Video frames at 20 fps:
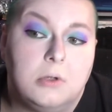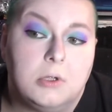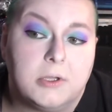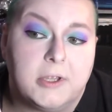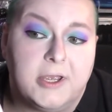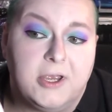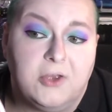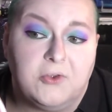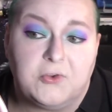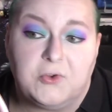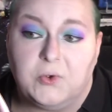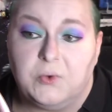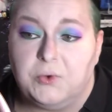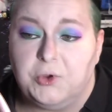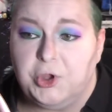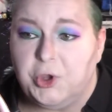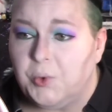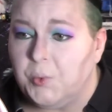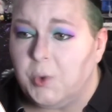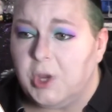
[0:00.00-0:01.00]
And I also
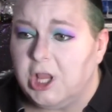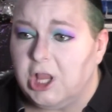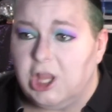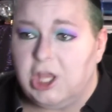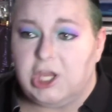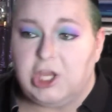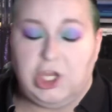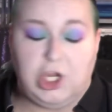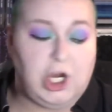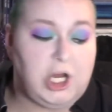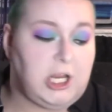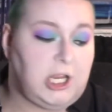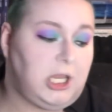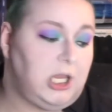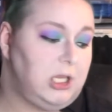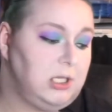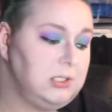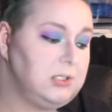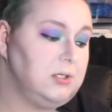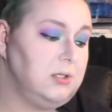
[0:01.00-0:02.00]
don't want to look
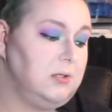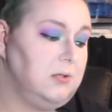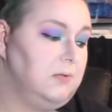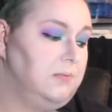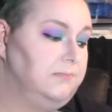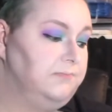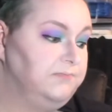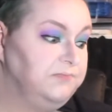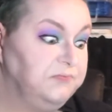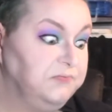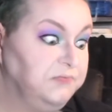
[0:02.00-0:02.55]
dirty, so